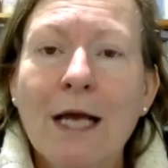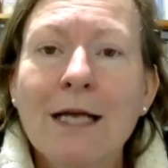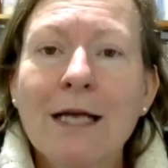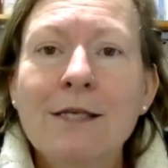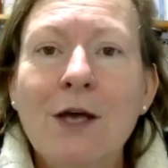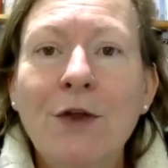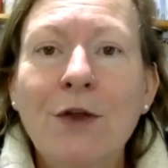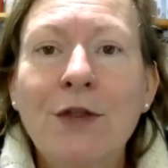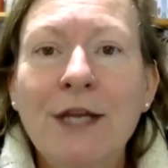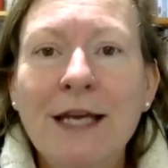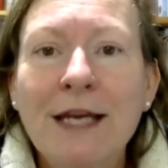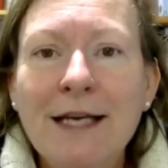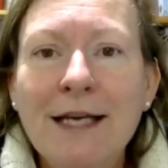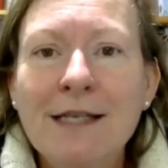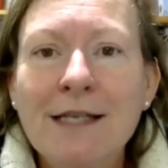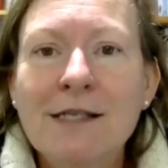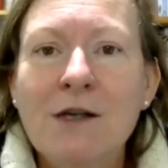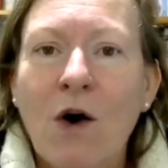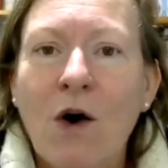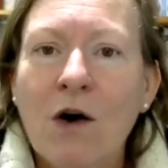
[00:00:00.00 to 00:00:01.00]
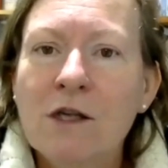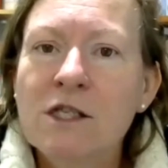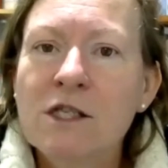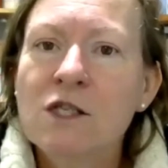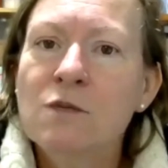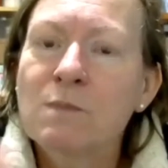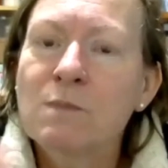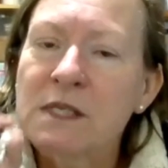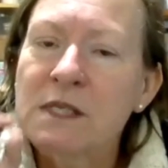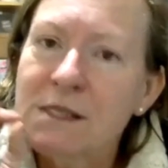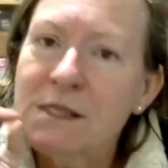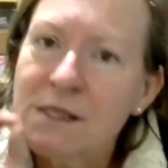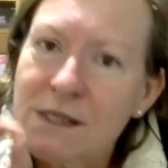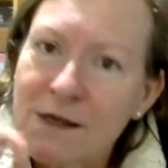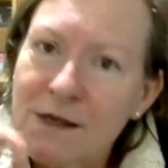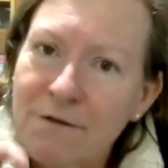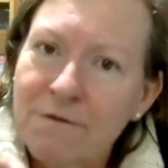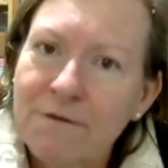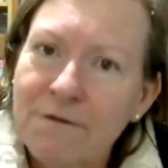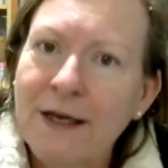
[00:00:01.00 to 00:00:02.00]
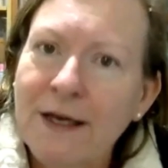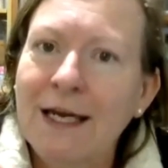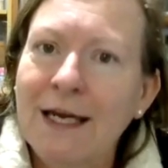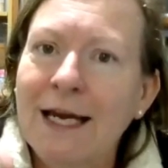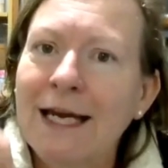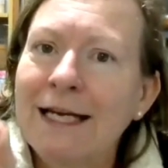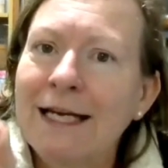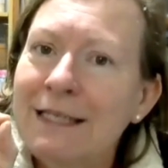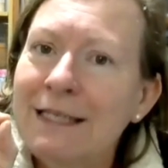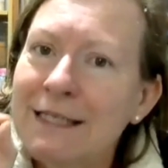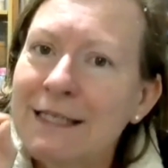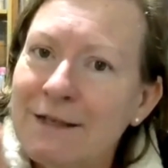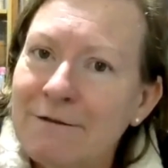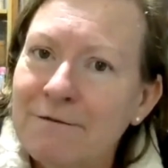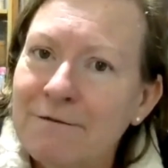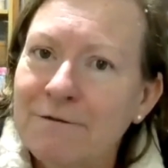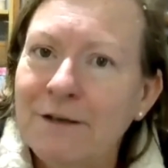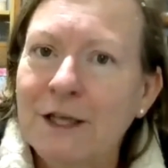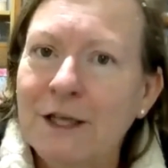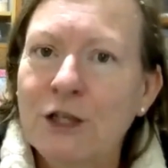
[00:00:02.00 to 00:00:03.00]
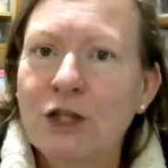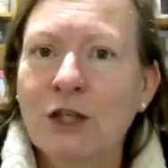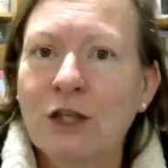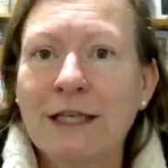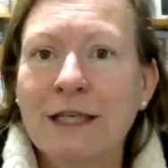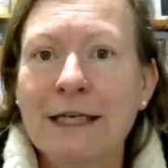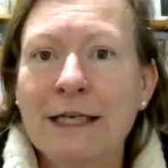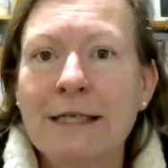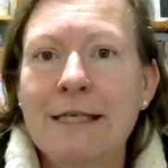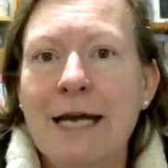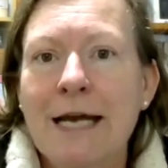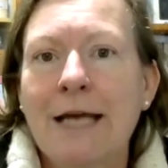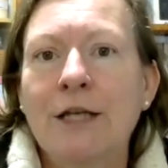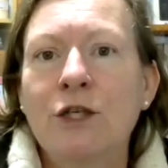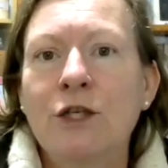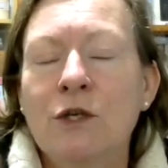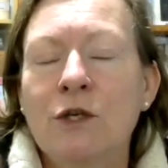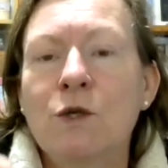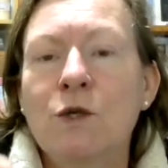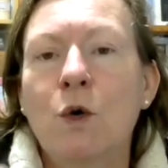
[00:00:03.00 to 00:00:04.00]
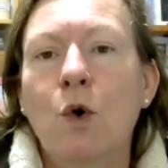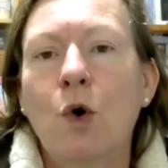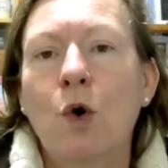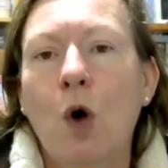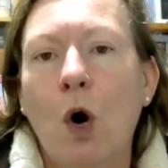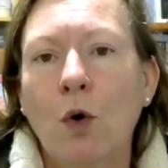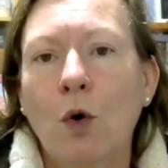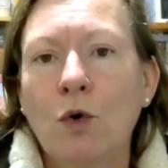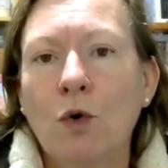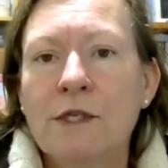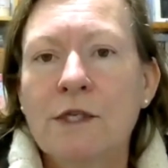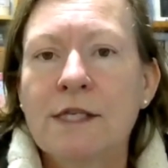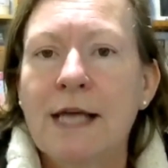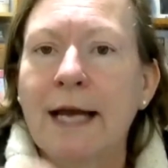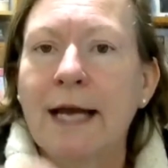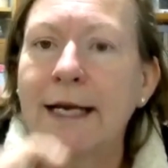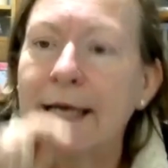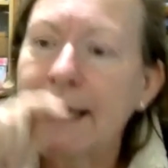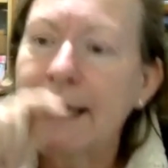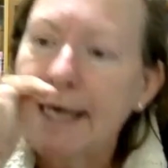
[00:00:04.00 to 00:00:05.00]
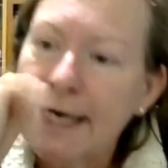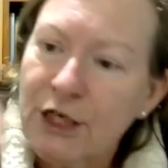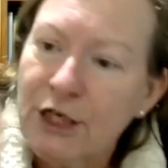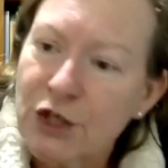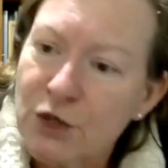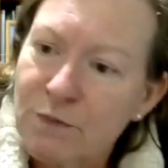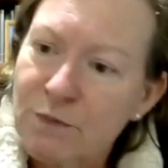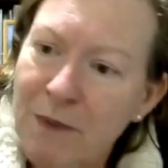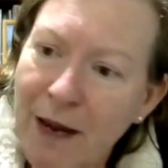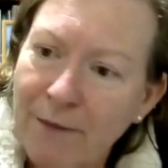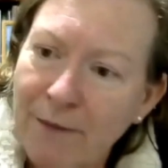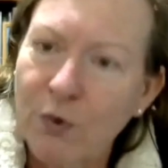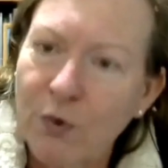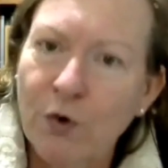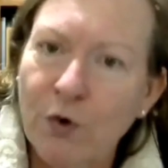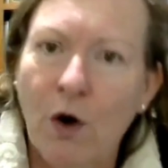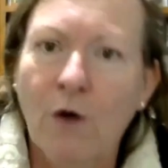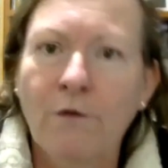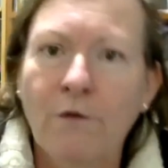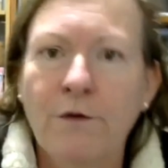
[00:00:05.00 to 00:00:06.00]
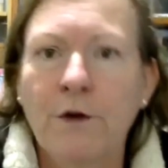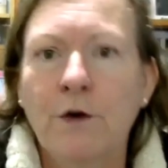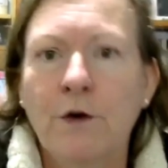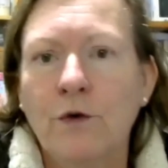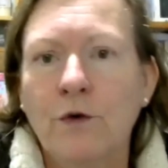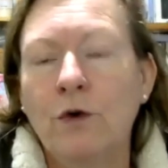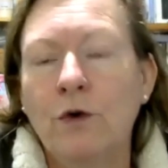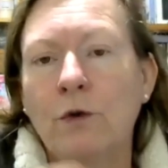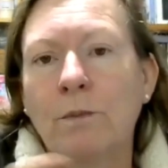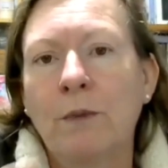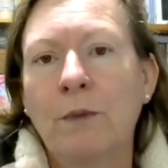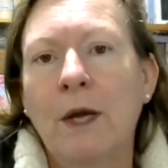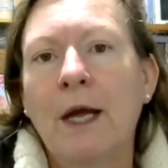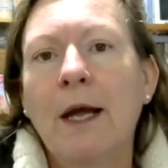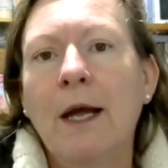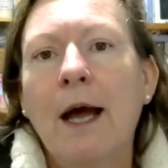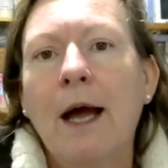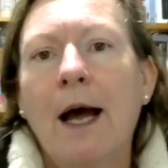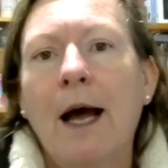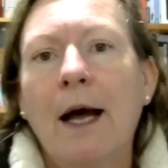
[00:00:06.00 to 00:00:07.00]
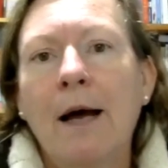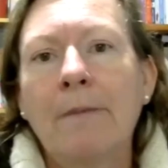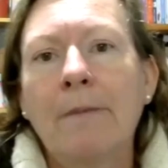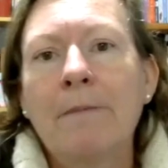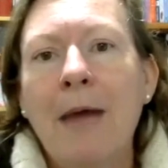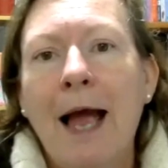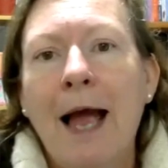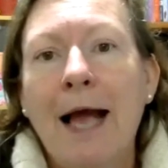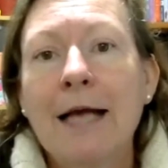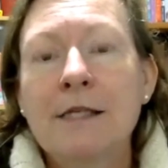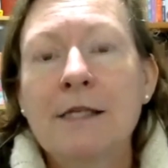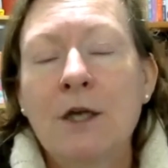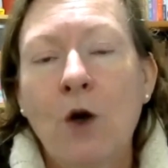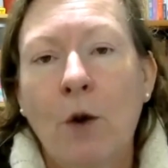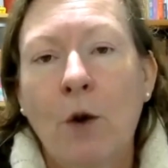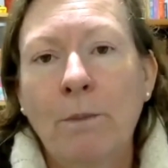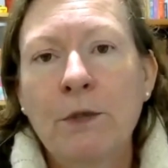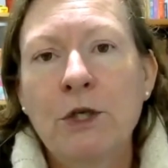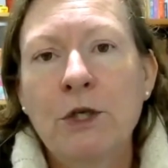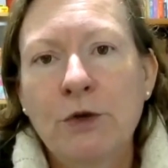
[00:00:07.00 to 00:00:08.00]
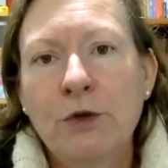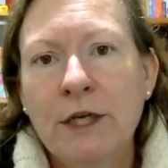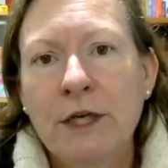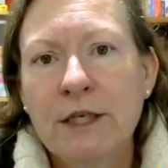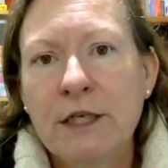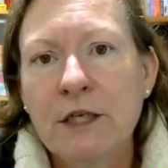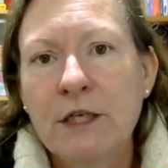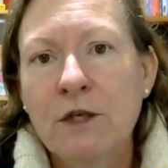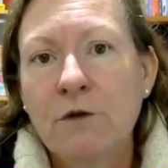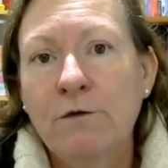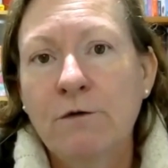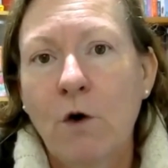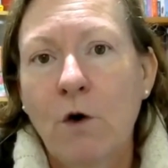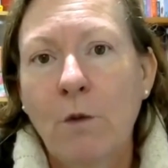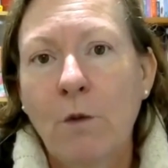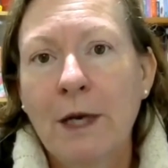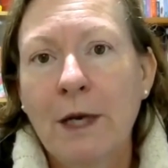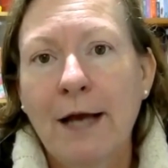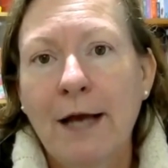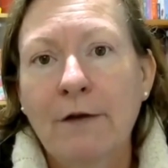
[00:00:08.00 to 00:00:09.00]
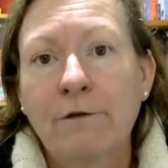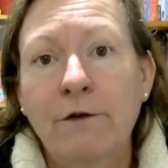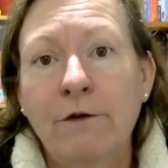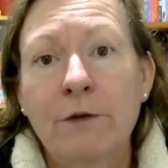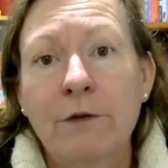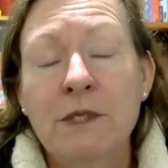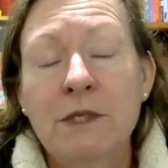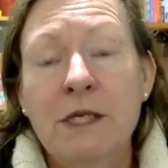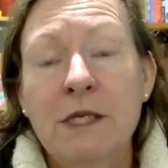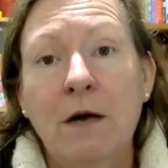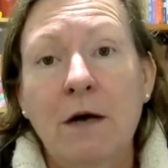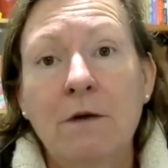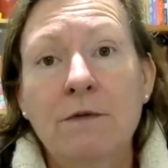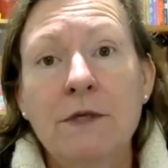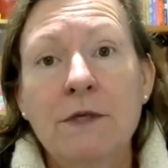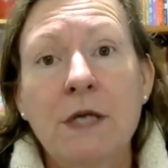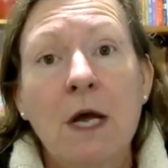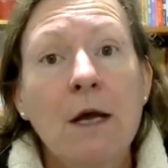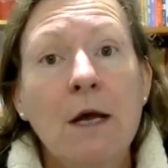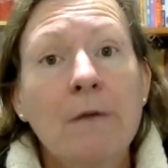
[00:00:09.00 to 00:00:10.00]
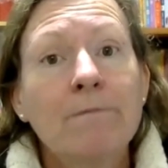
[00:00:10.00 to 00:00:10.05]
So these are specific individual intentions or goals that each member of the group has an opportunity to formulate for themselves.